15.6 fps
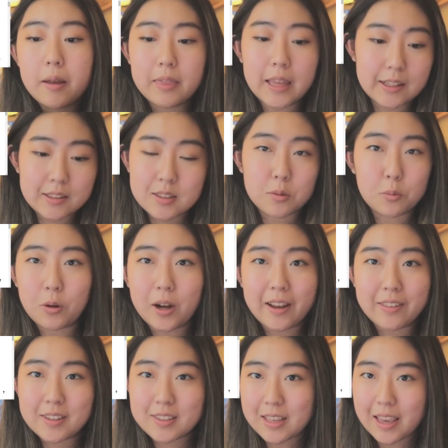That's
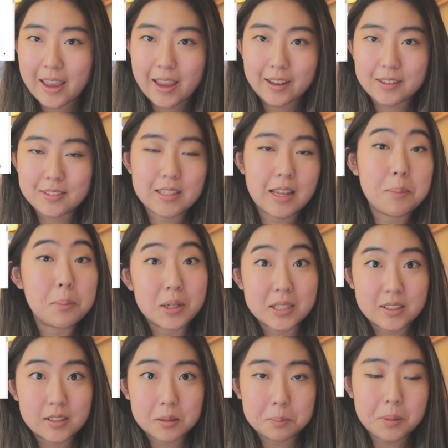why the saying is that
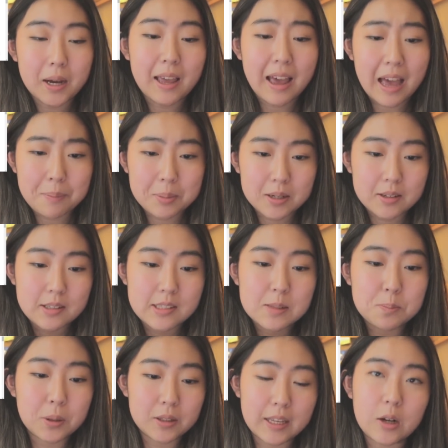money doesn't buy
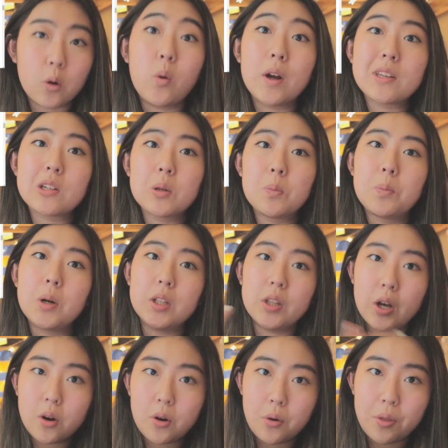happiness. But like when you're
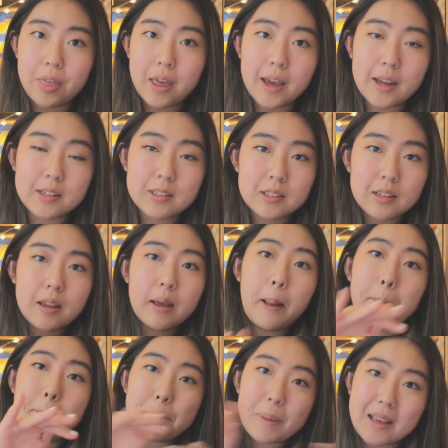below that
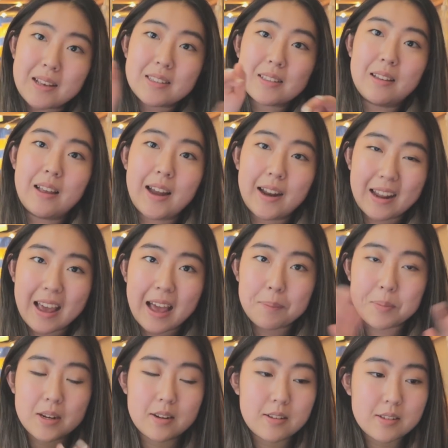baseline
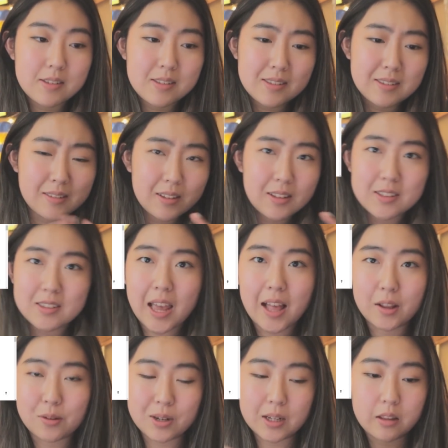happiness
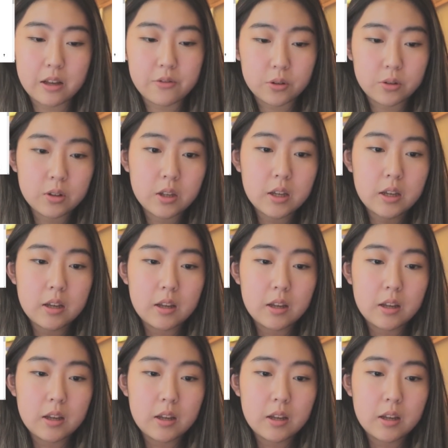salary level,